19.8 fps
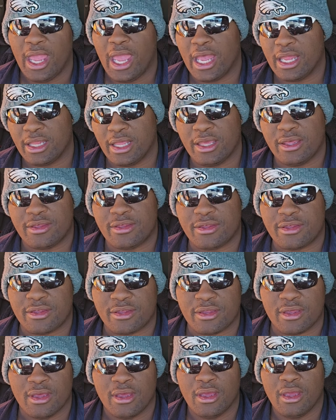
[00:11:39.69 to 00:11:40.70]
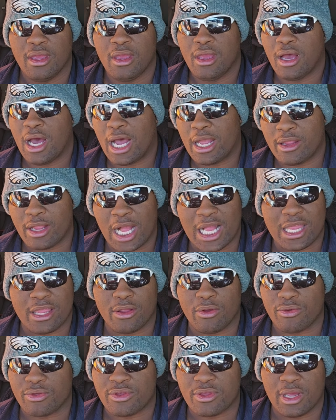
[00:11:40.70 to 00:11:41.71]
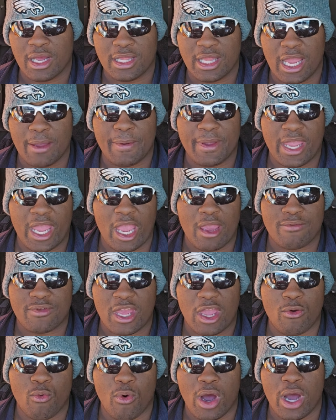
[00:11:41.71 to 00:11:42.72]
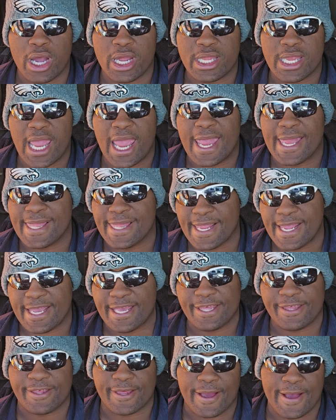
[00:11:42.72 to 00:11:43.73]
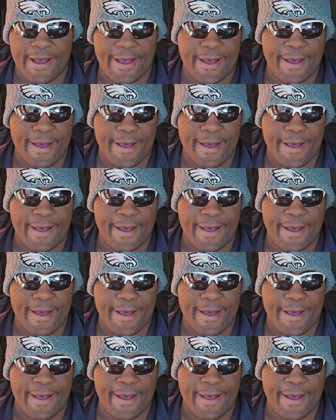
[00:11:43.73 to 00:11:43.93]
At least out of those 11 games they won, at least 8